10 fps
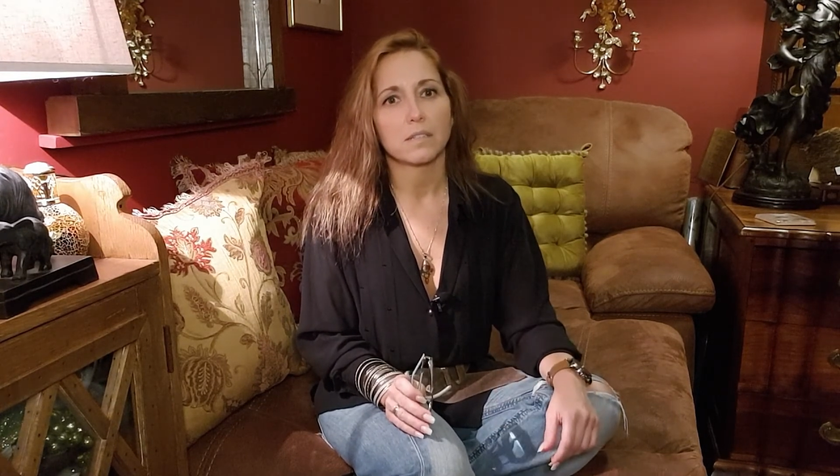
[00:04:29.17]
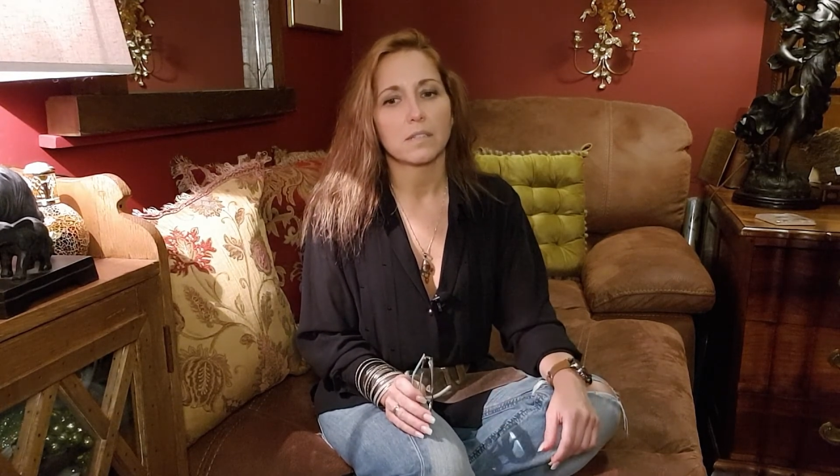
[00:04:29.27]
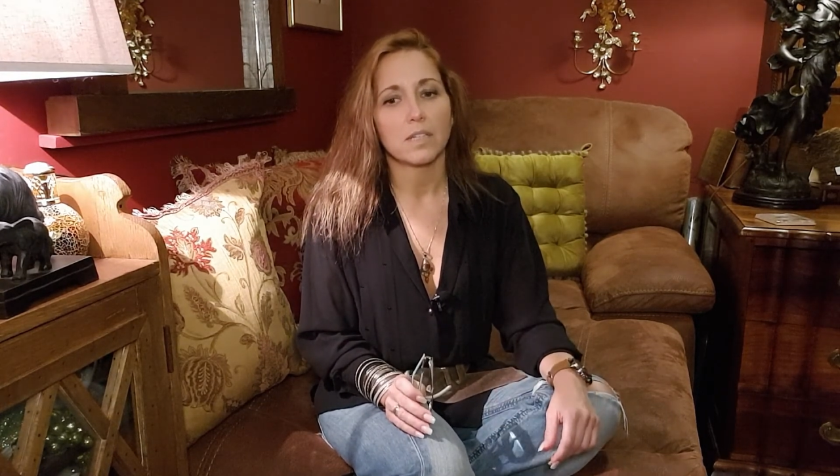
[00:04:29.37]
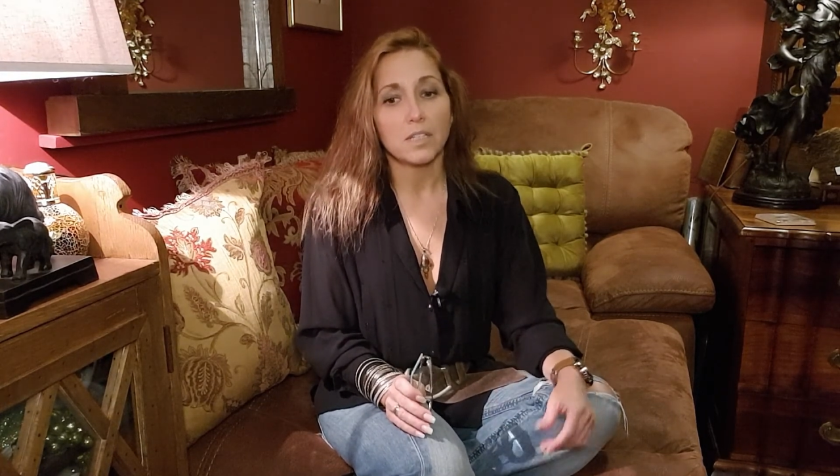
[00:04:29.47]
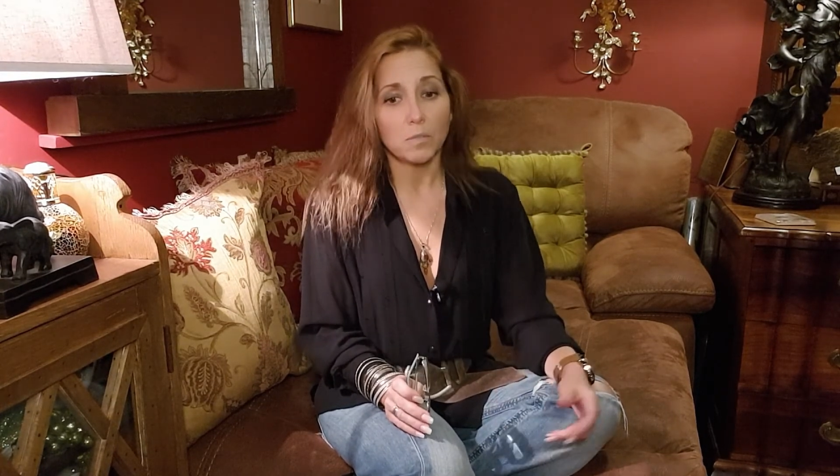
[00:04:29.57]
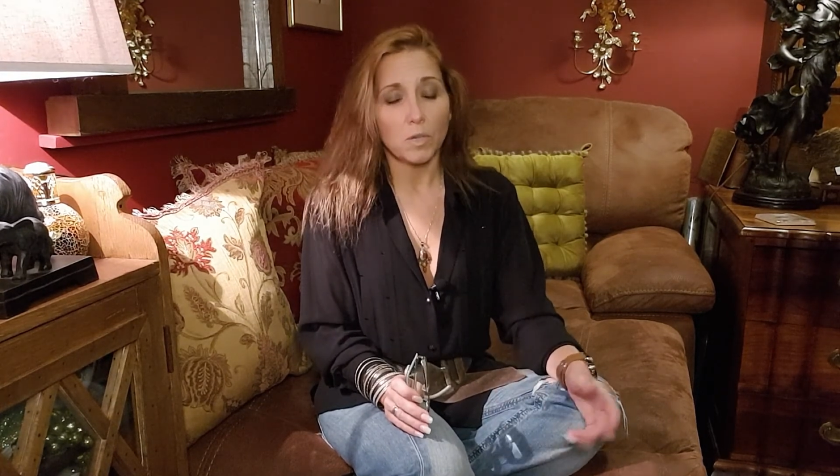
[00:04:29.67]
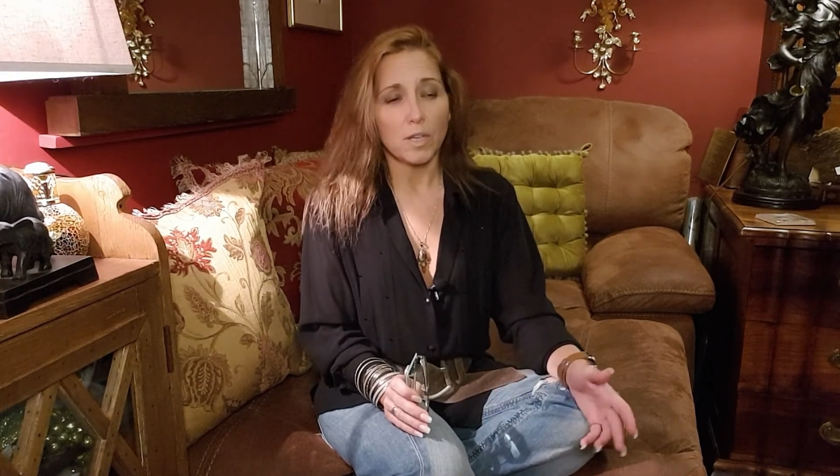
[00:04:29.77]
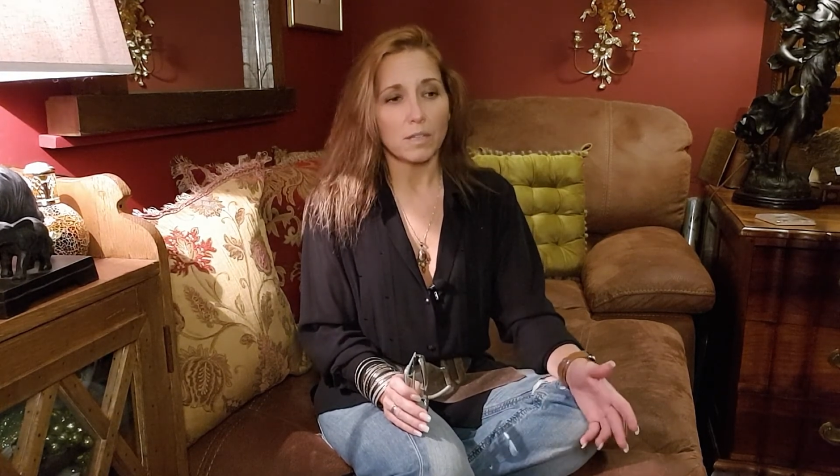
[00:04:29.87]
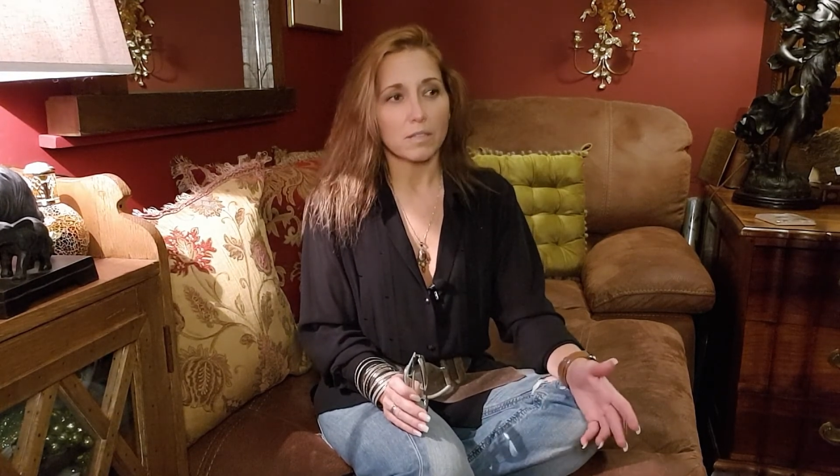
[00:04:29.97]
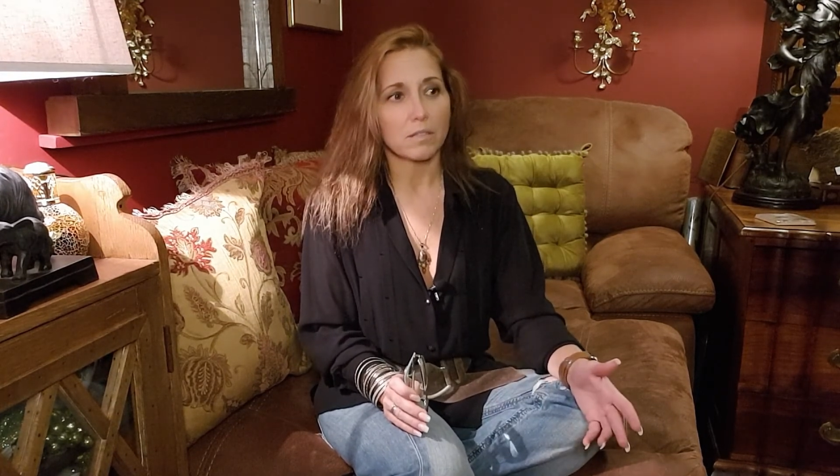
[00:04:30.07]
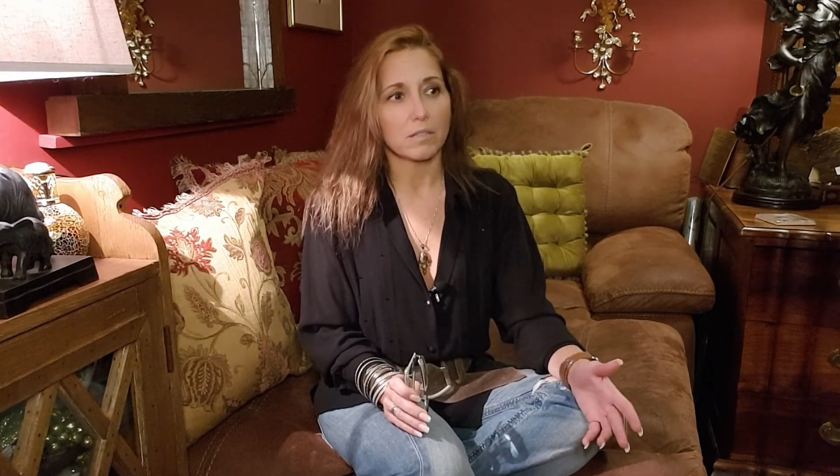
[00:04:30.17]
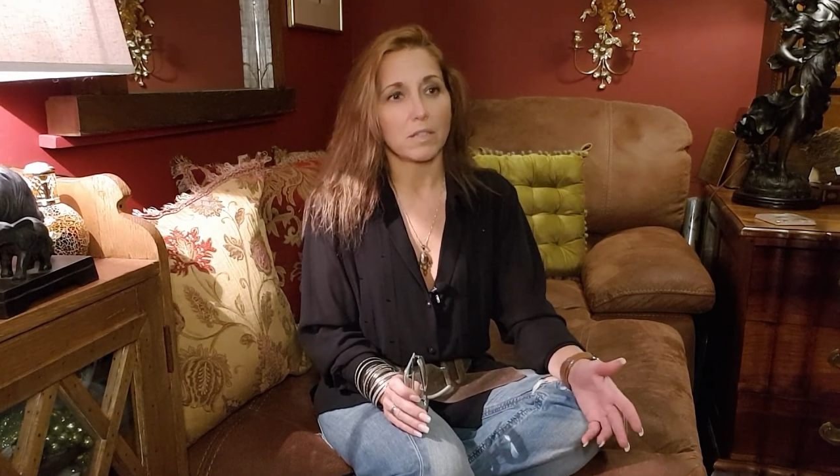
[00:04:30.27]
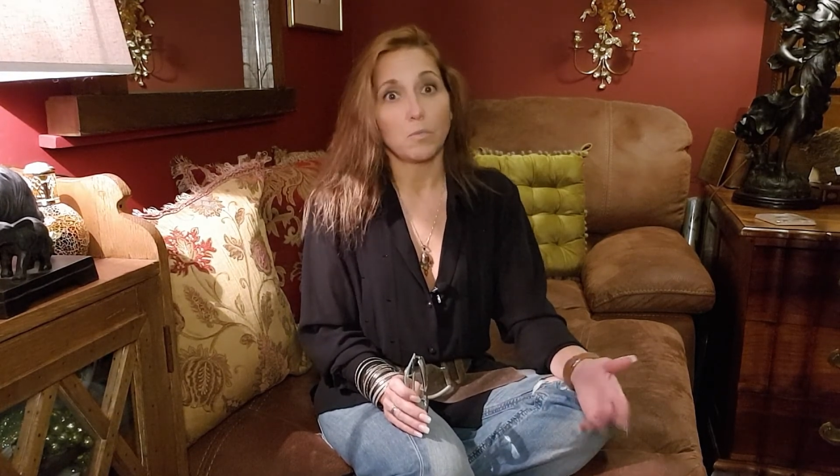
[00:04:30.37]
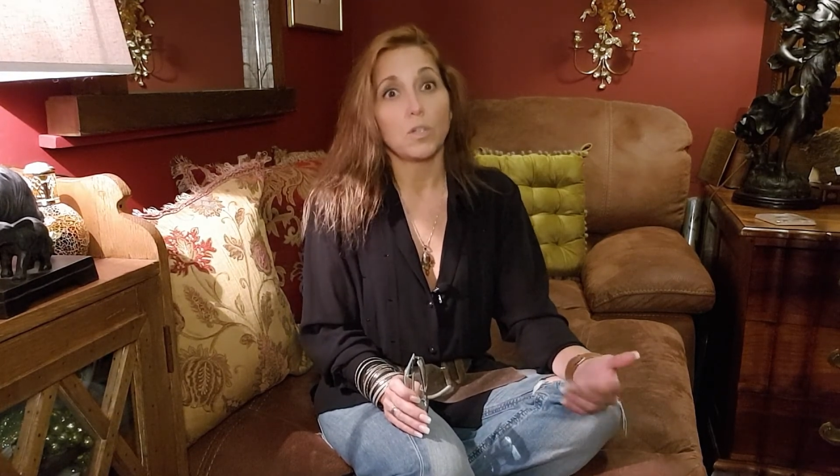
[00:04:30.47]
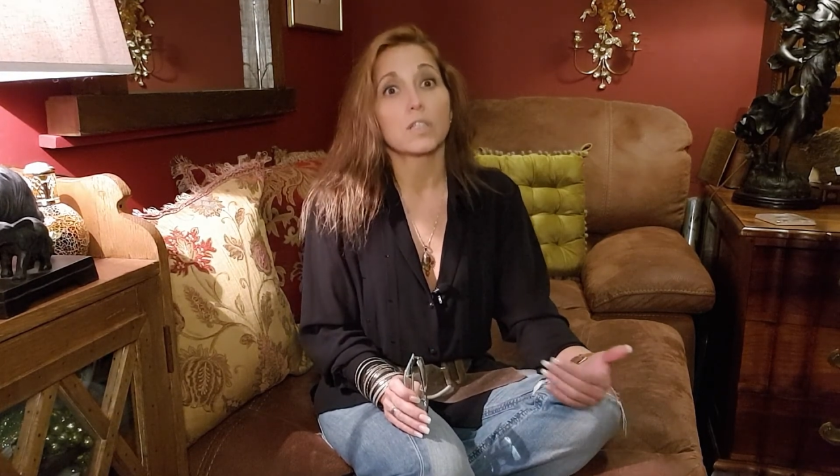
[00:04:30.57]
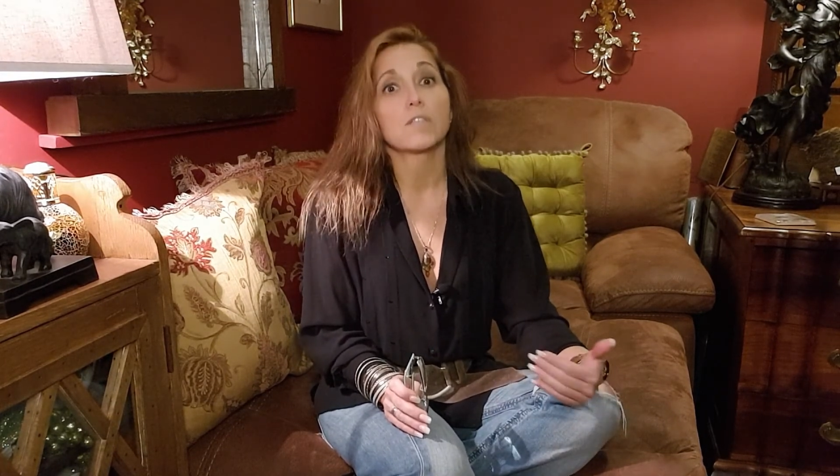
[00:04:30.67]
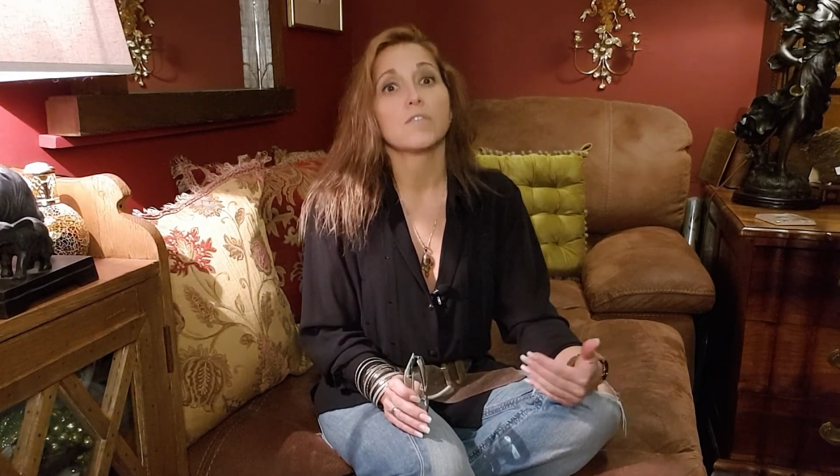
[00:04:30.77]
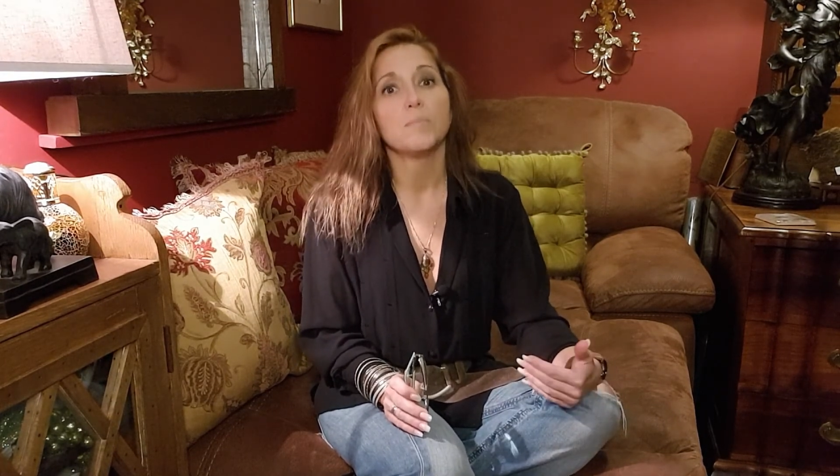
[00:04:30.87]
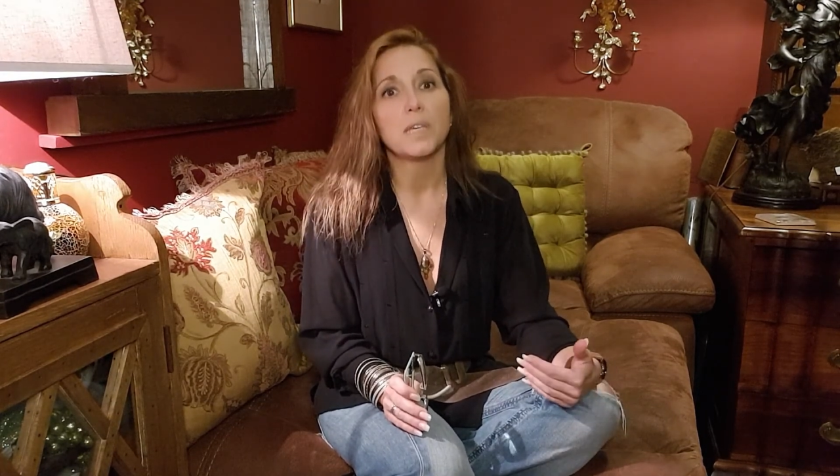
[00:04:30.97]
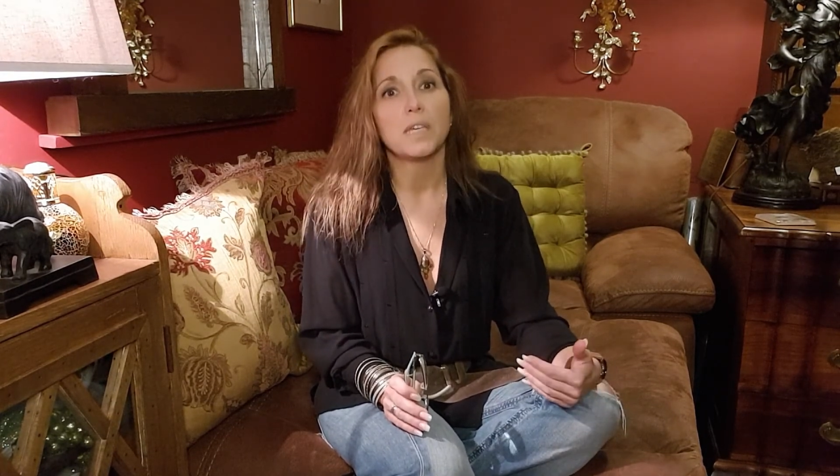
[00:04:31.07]
and it works. It works for
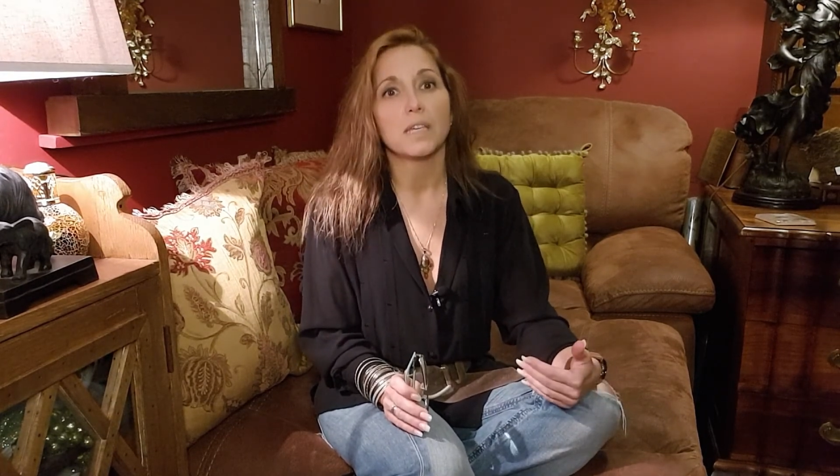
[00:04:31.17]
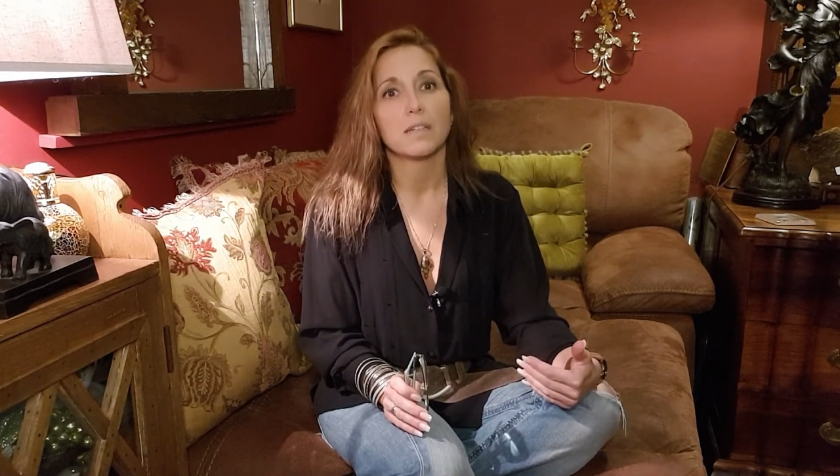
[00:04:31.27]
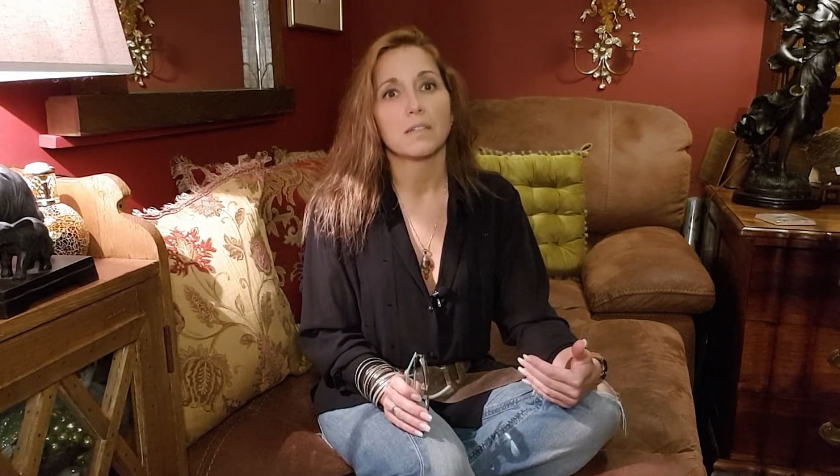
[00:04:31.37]
me.